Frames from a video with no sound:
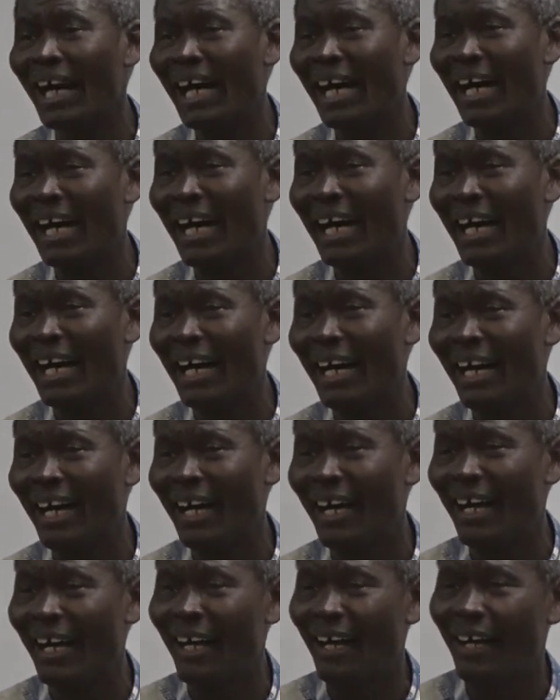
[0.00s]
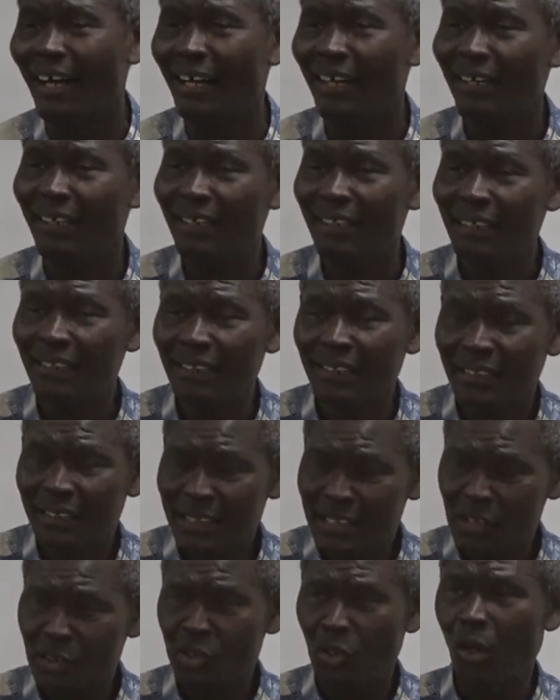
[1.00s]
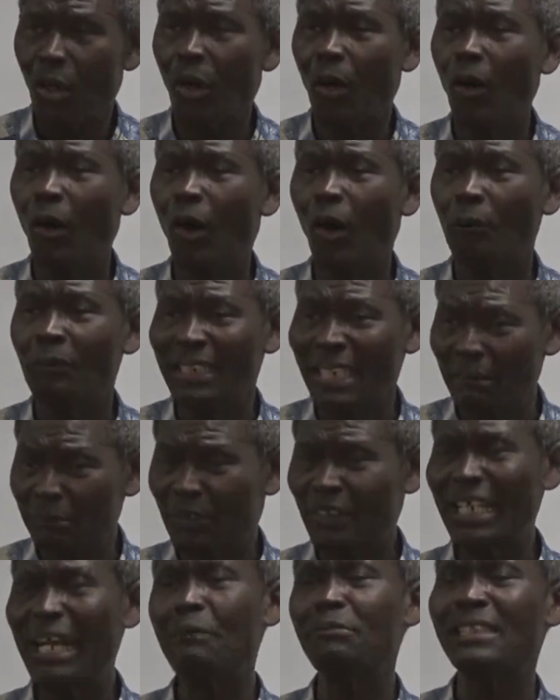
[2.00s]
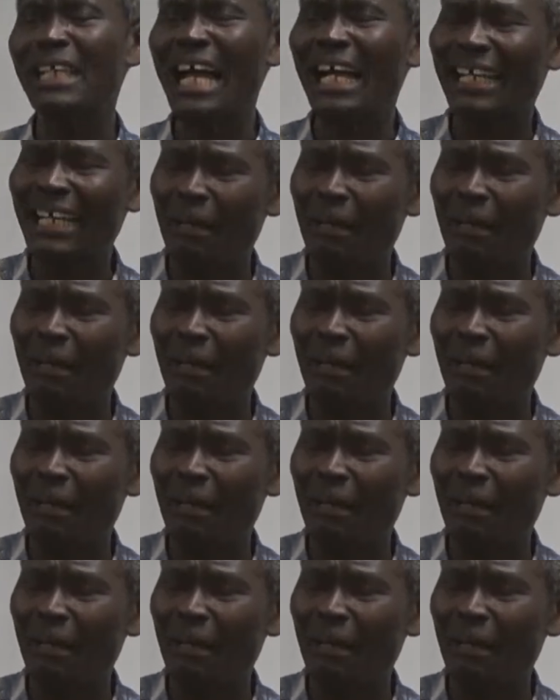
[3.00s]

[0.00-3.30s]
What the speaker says: Aha. His own home. Them tramps are